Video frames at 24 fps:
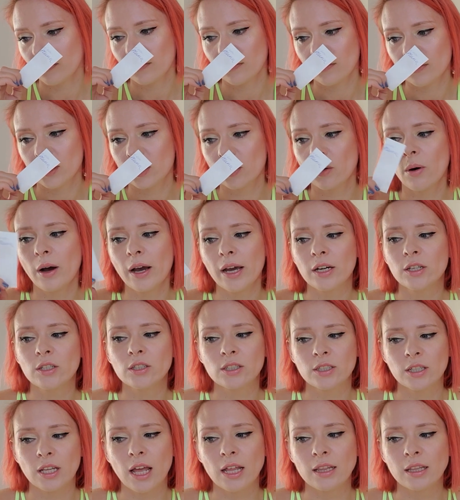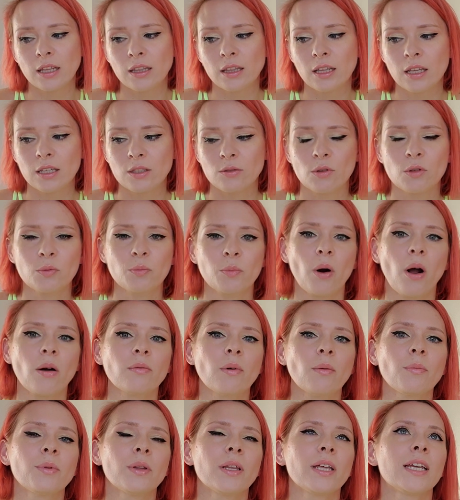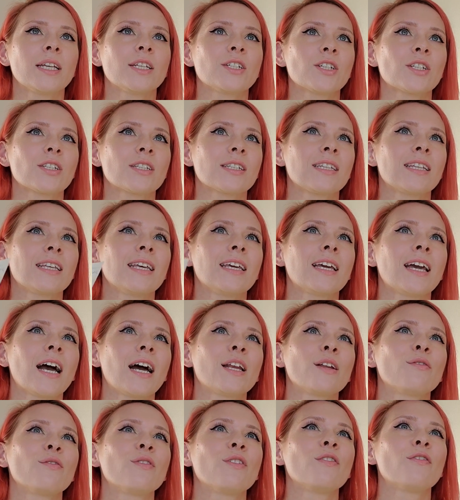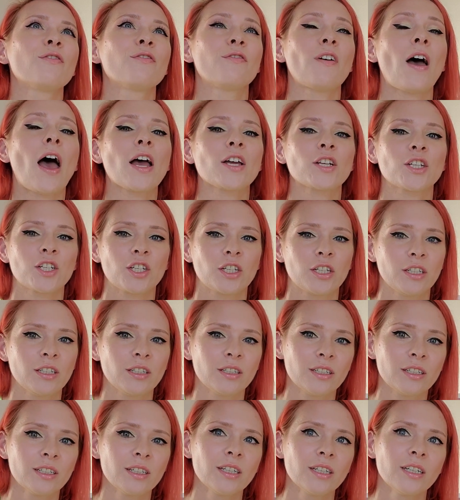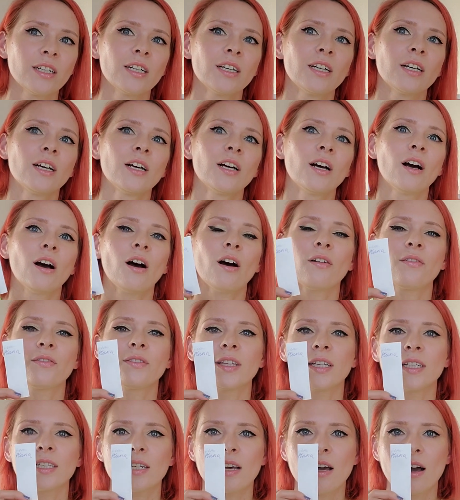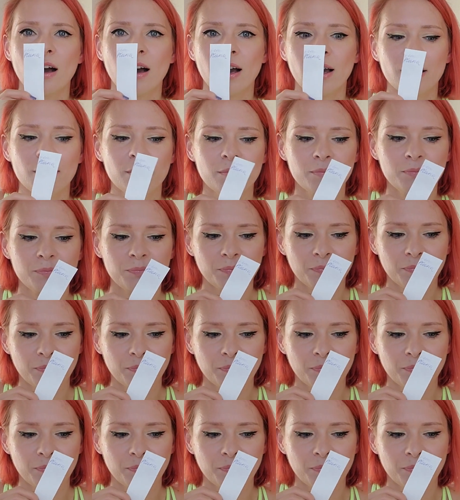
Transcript: So I understand that this was probably just the kind of the fashion of the time.